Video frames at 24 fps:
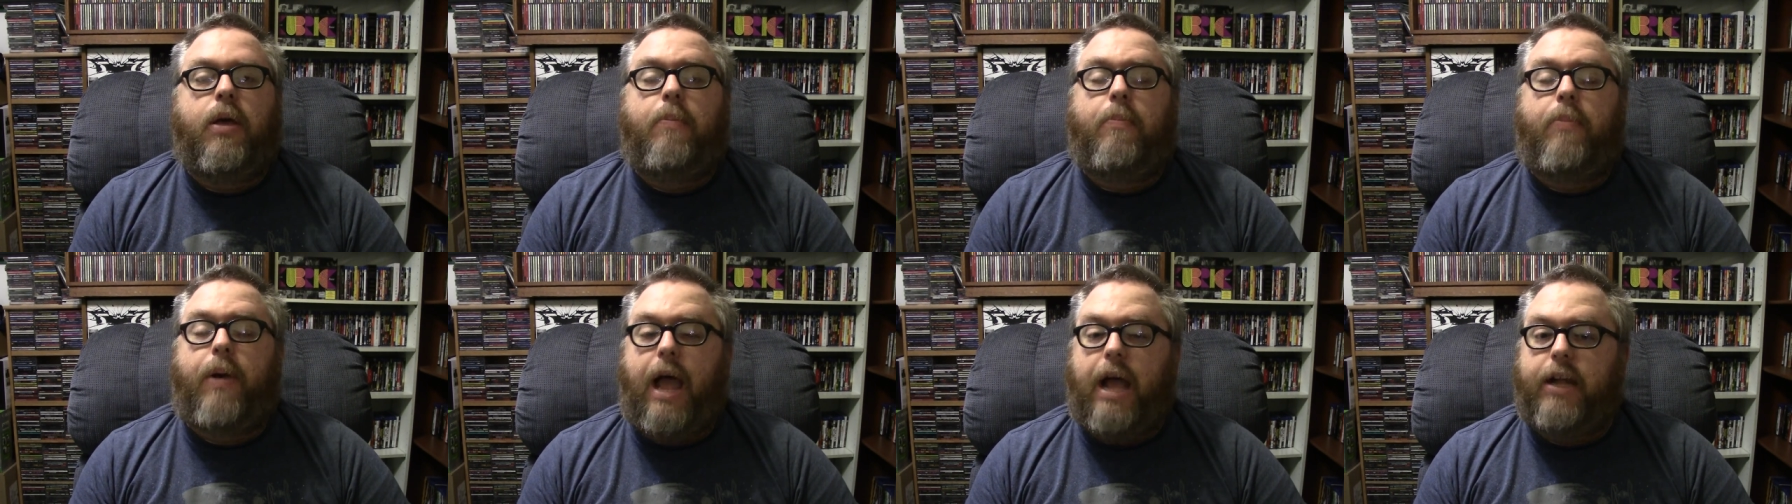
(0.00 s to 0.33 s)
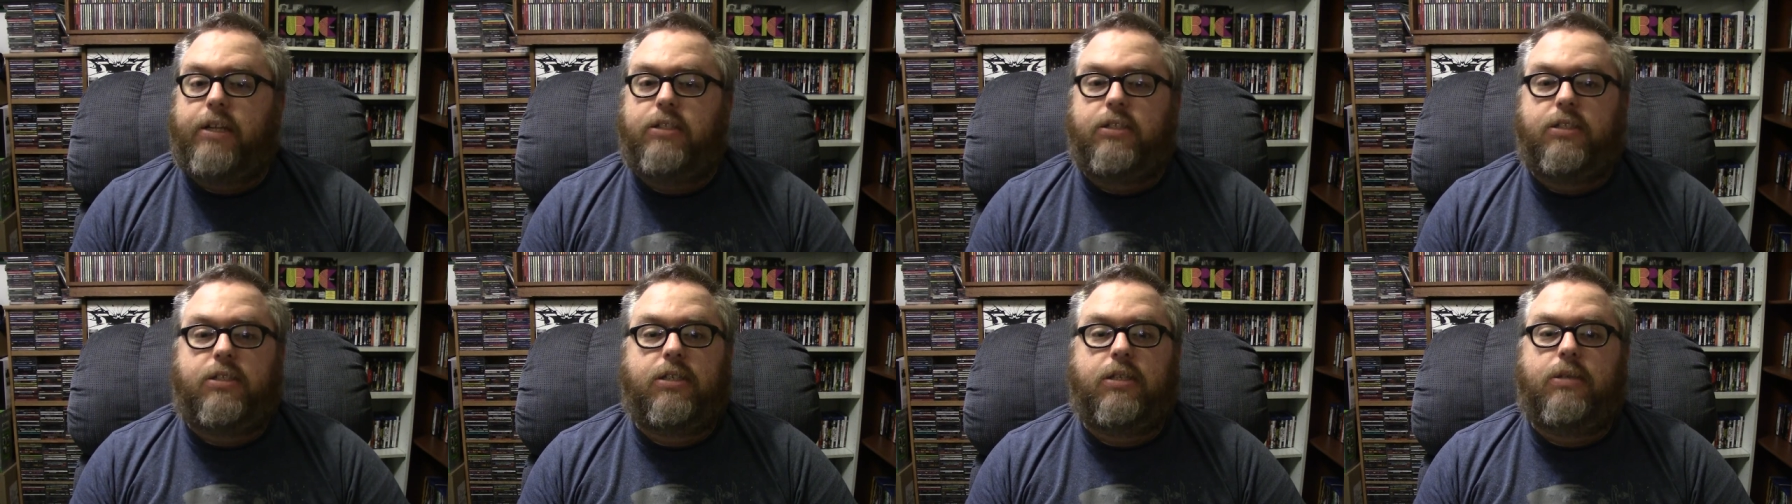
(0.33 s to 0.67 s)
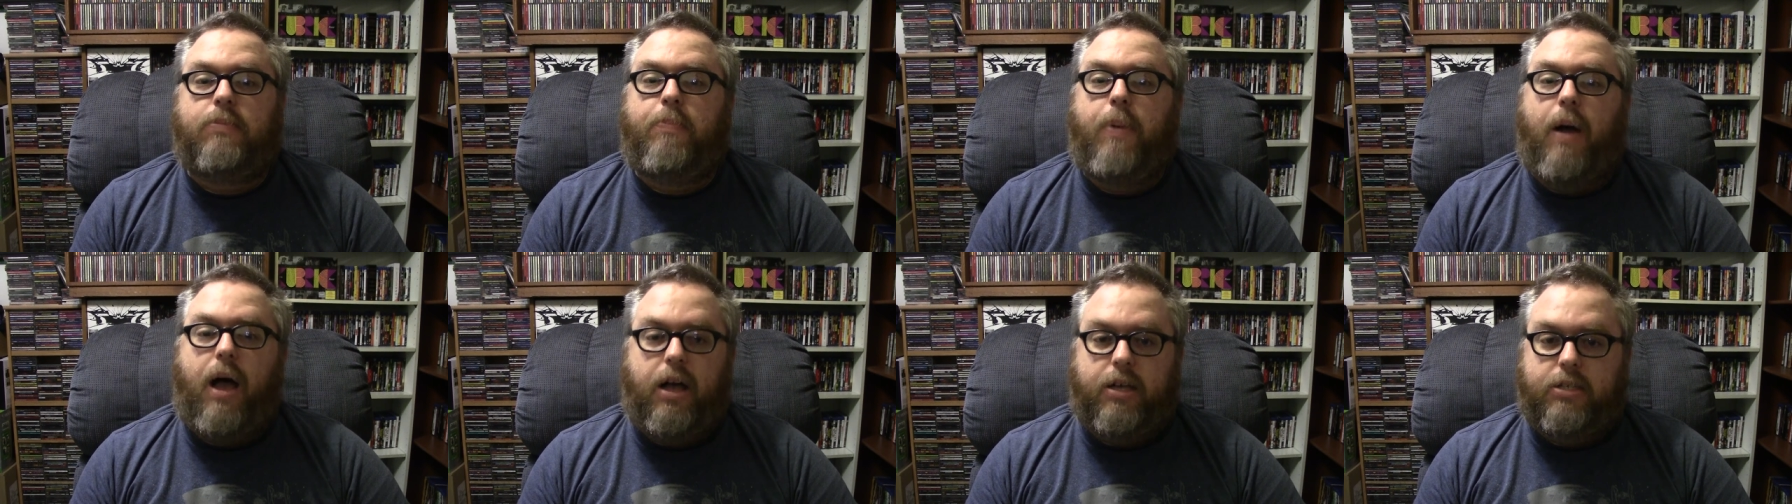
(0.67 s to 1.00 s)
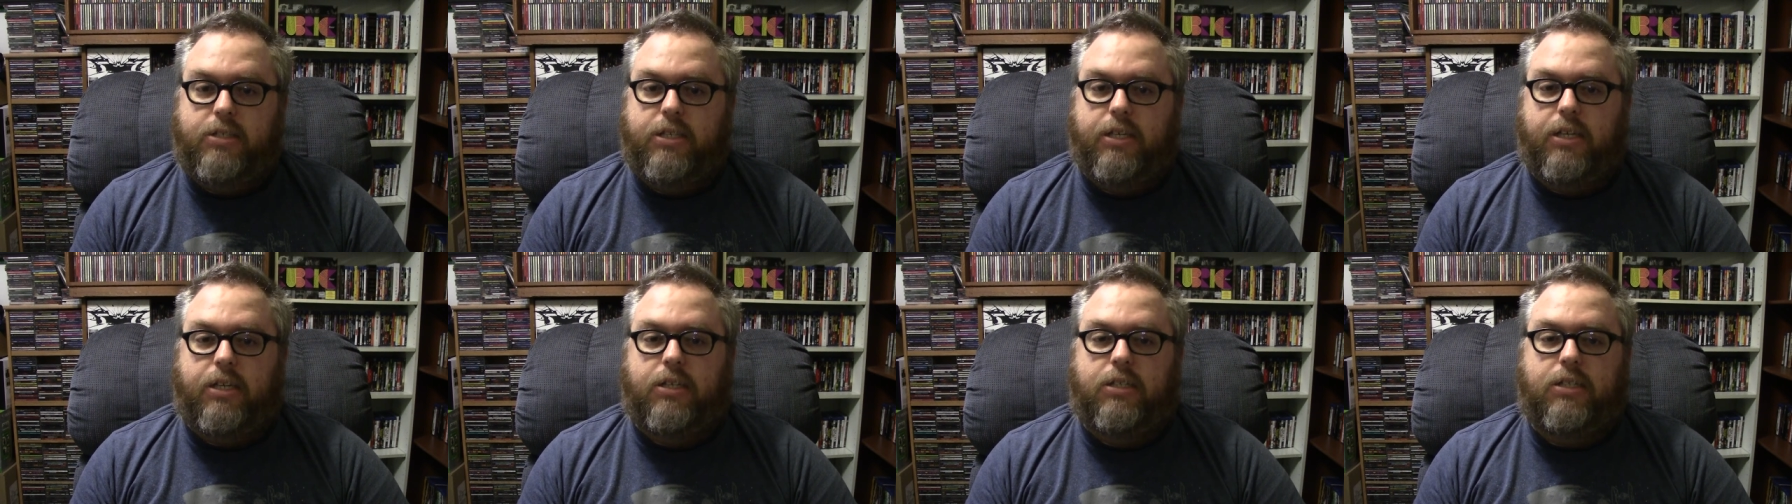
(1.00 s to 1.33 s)
practices
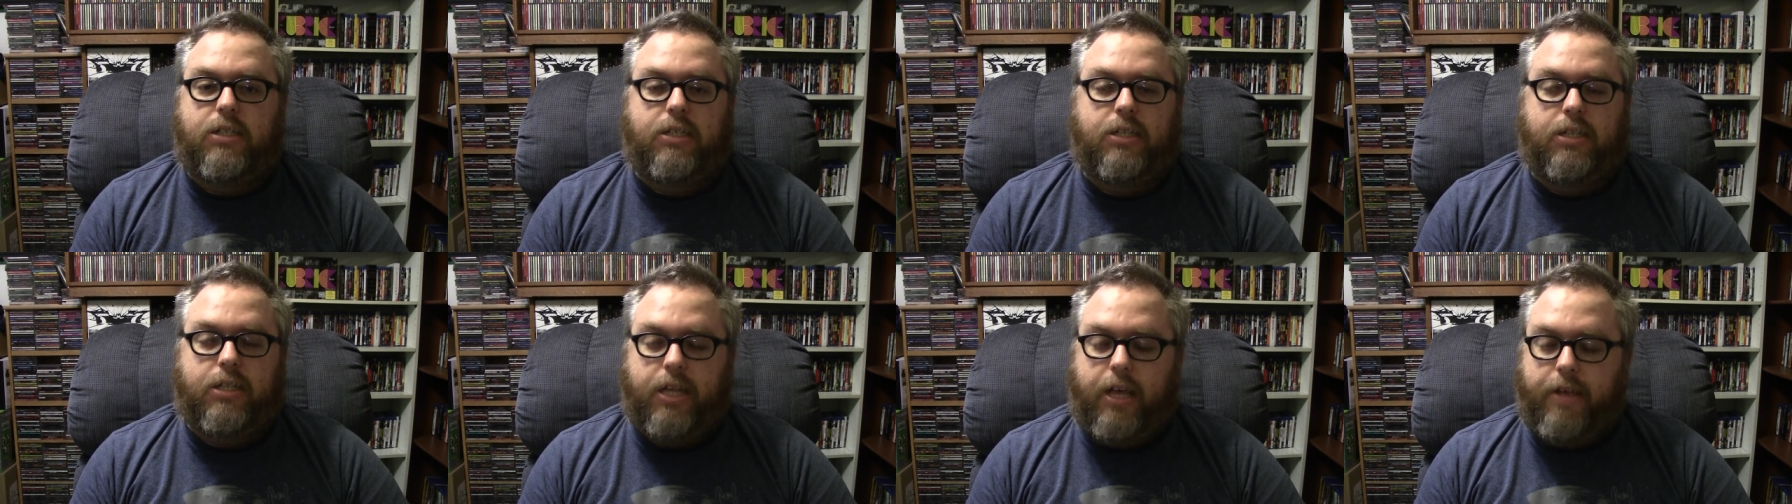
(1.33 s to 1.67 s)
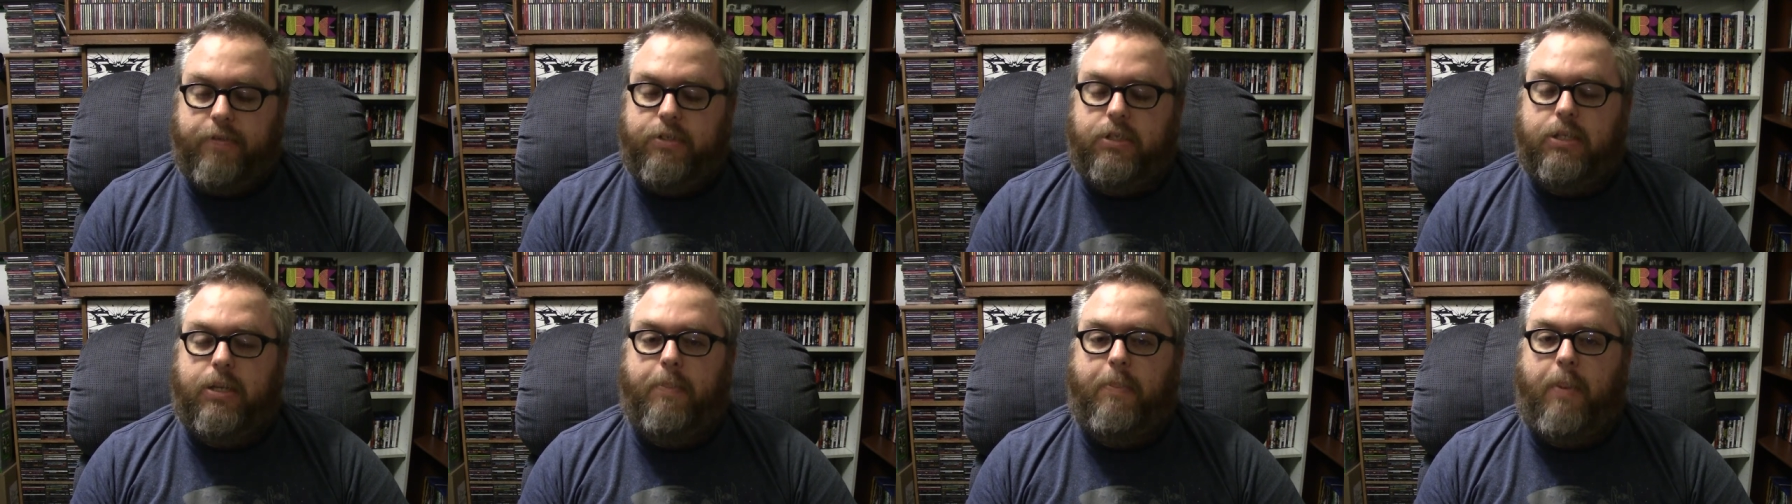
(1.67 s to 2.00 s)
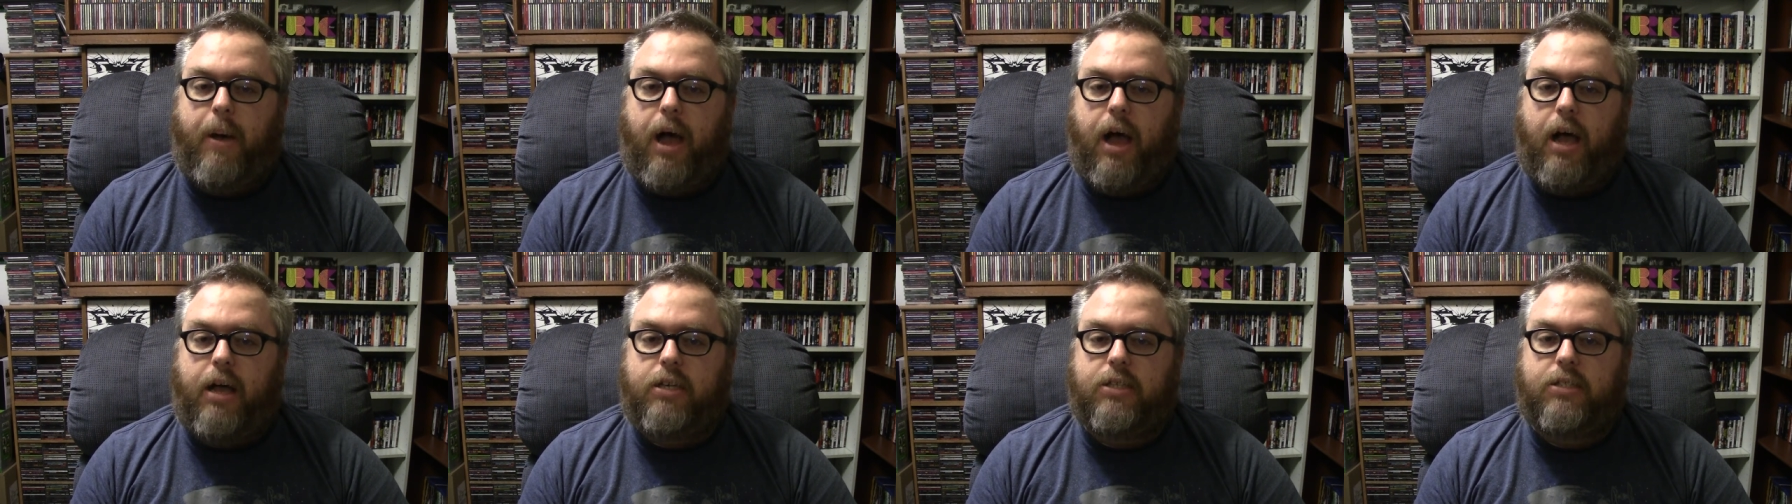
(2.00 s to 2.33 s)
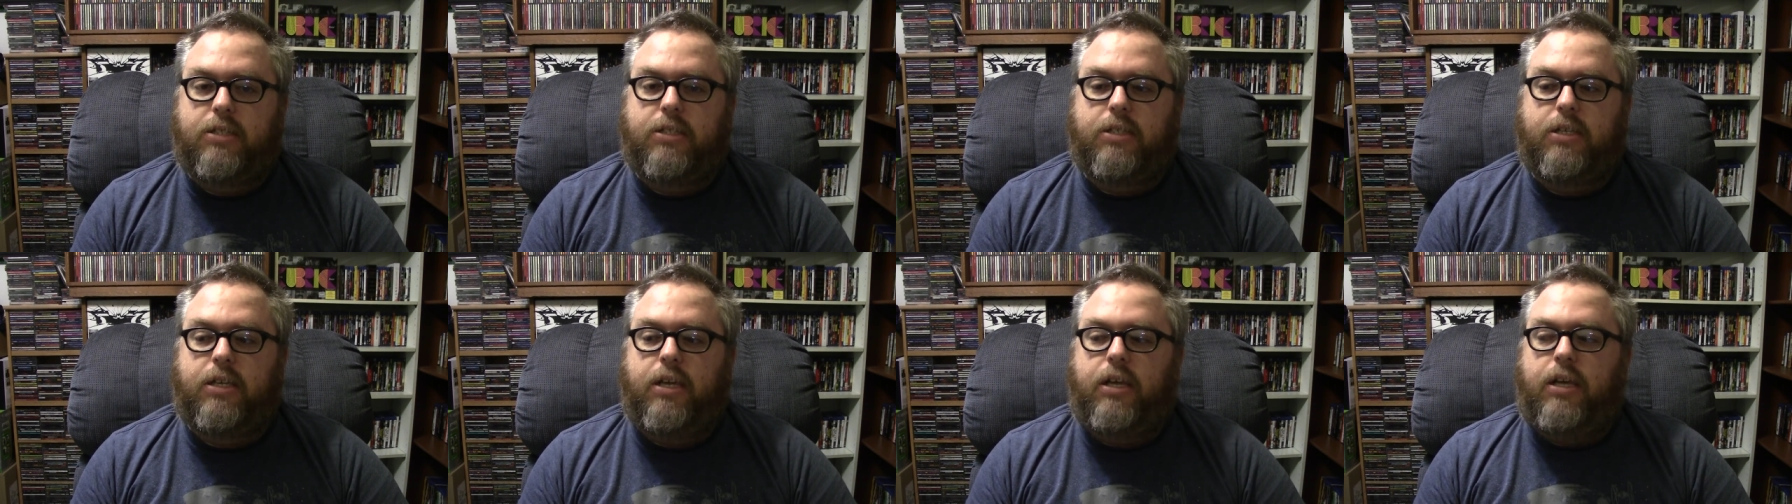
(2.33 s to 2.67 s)
boxing. She loves to
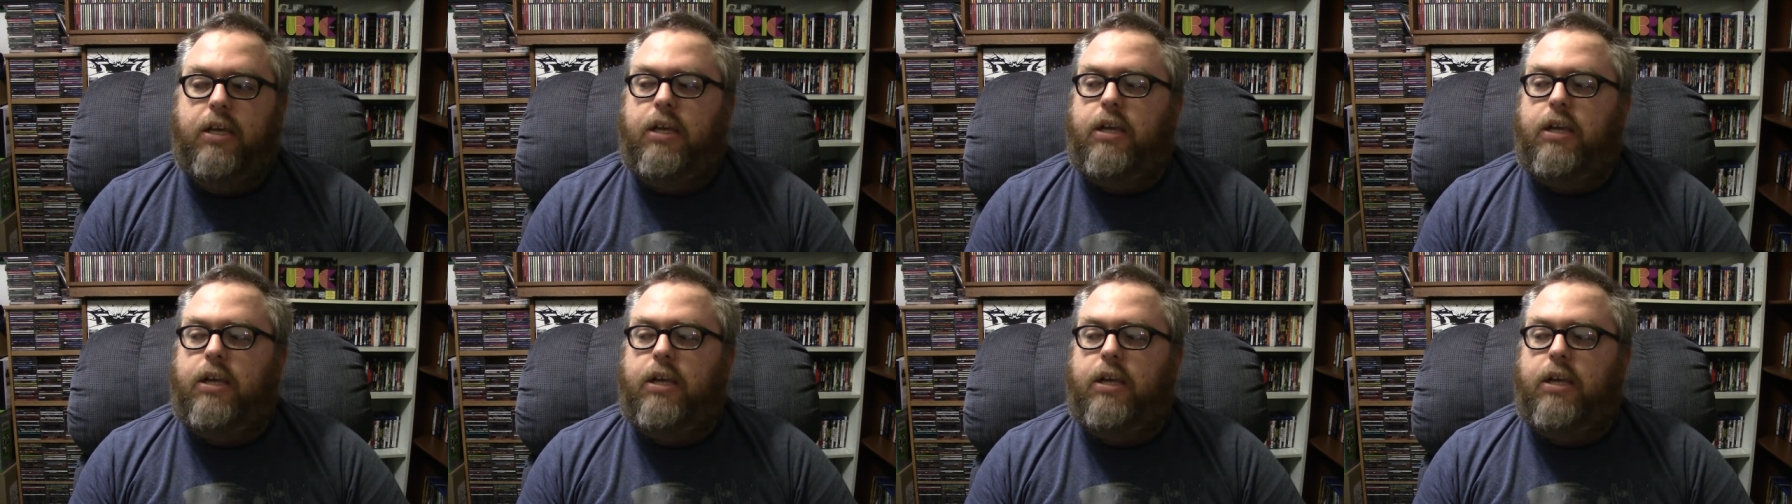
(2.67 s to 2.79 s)
box.